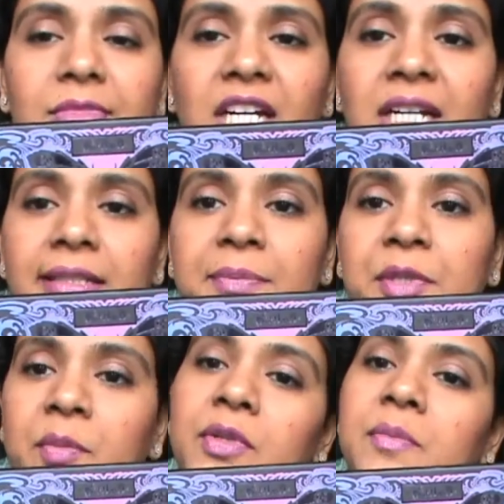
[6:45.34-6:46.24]
Another
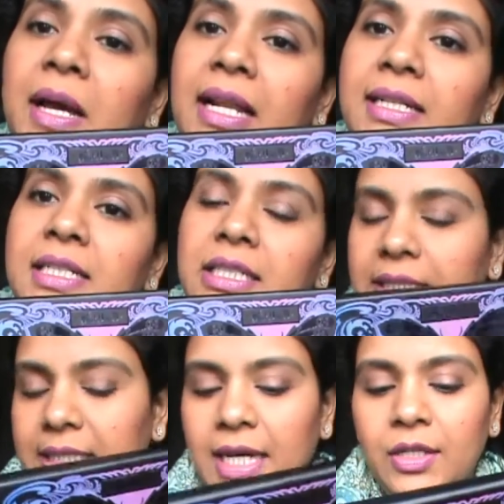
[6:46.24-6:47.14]
purple palette
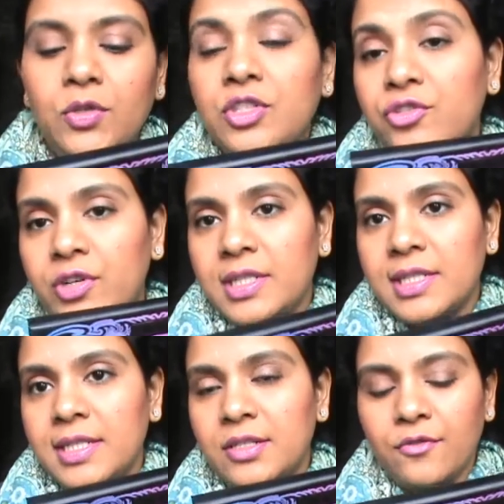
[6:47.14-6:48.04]
I couldn't
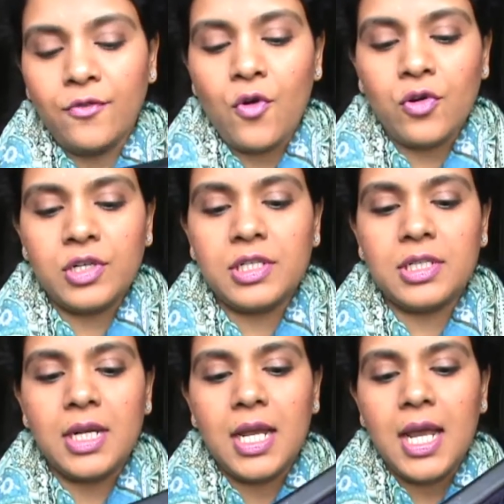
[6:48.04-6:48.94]
resist of
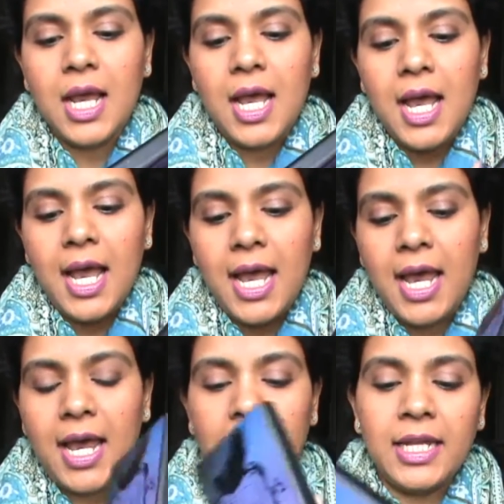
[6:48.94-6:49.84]
course
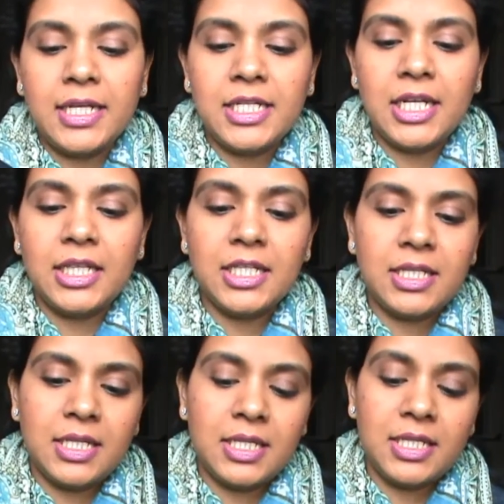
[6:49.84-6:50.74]
and
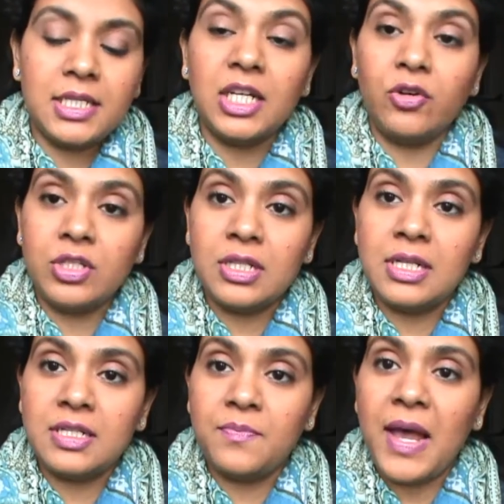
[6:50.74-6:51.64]
this is the
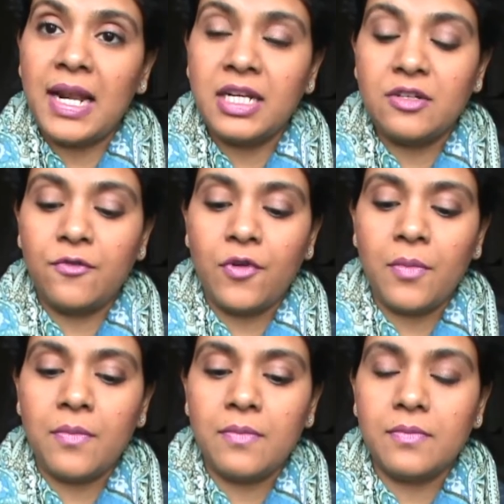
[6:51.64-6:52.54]
chrysalis palette
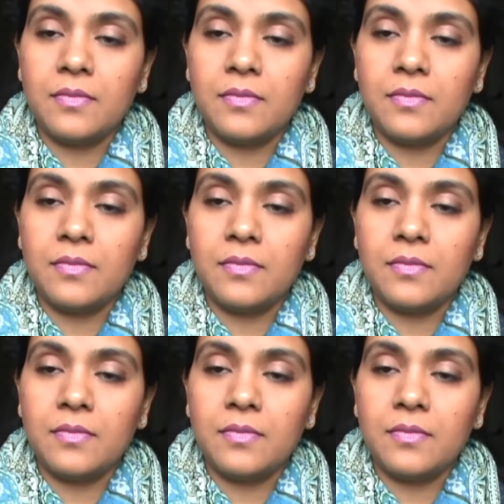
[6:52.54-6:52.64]
from